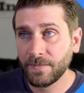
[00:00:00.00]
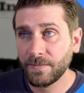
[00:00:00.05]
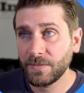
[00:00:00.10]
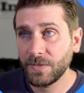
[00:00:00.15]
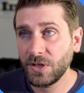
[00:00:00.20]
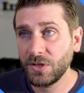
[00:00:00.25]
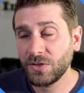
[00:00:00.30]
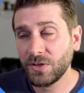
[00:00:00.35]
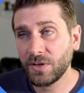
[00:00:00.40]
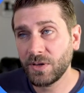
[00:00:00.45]

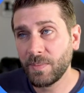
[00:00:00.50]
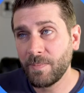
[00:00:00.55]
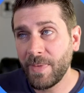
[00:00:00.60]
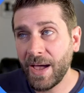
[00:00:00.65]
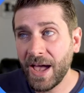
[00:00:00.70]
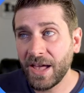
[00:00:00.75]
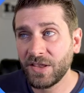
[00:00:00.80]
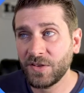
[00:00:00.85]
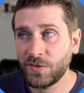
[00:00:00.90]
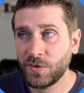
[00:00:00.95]
These are the
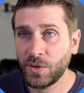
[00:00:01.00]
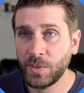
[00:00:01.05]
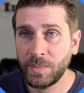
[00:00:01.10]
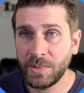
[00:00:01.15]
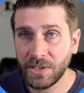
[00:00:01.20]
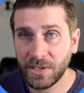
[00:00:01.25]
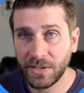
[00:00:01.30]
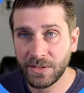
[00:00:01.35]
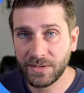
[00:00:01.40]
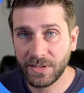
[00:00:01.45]
math
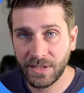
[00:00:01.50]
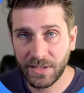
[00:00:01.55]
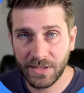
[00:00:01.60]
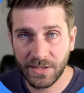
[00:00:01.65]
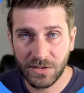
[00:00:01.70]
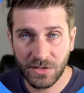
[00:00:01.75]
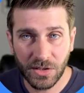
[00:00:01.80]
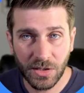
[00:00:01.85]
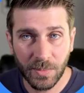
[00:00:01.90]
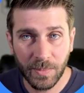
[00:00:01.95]
formulas that
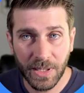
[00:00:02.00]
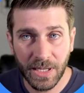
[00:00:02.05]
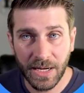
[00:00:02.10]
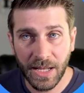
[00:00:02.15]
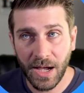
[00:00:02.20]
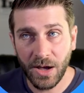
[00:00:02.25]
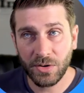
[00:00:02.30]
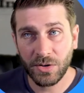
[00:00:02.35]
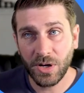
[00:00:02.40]
determine how